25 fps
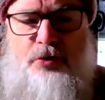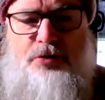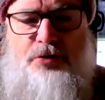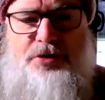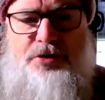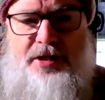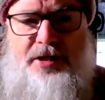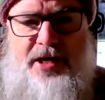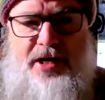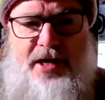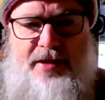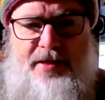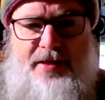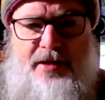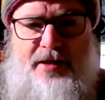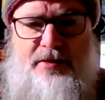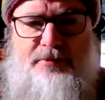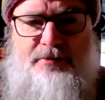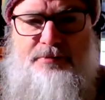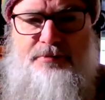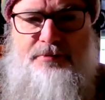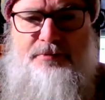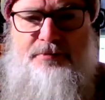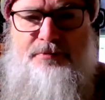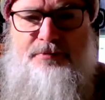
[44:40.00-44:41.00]
it all together.
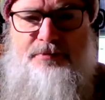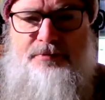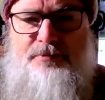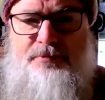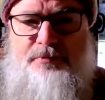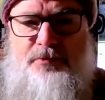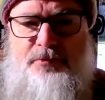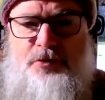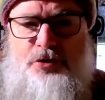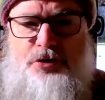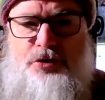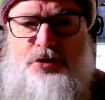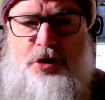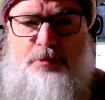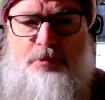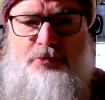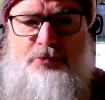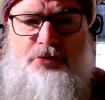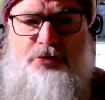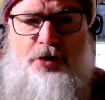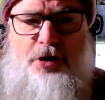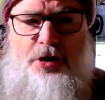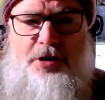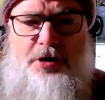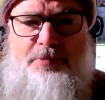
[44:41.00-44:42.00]

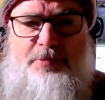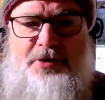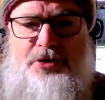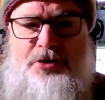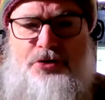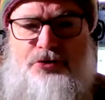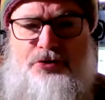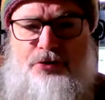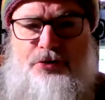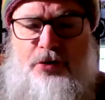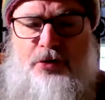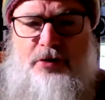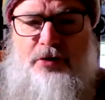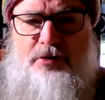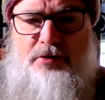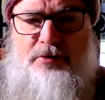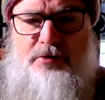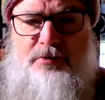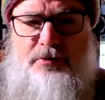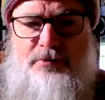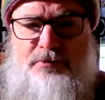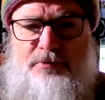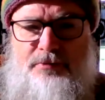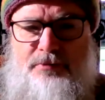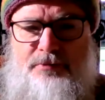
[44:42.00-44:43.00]
Stop trying to be
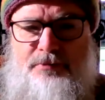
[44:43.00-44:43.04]
strong.